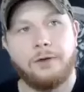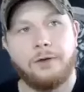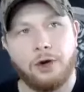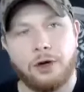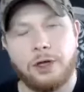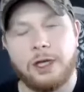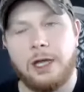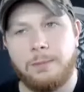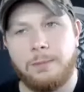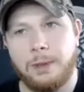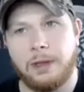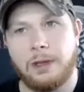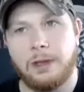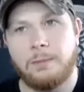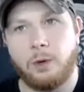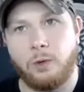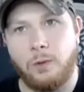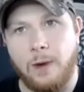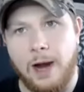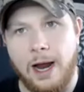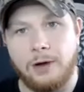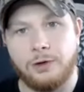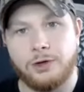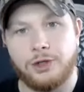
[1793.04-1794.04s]
you're keeping them
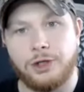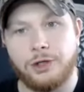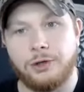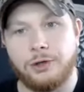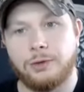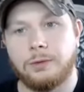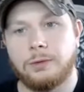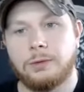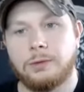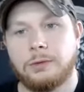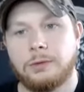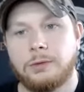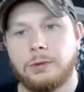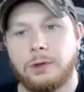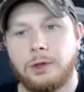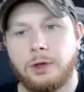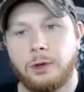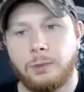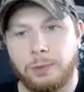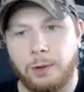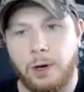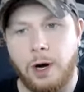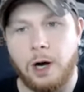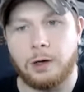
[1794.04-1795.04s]
around you,
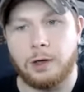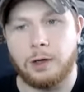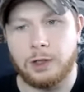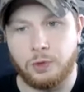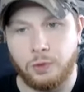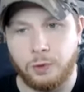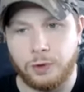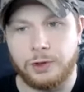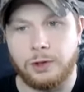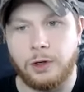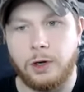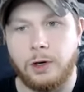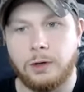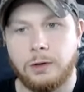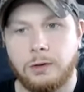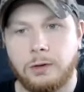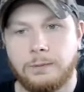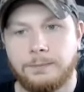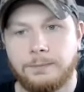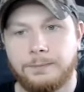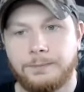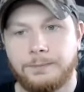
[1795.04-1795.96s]
your progress will stall.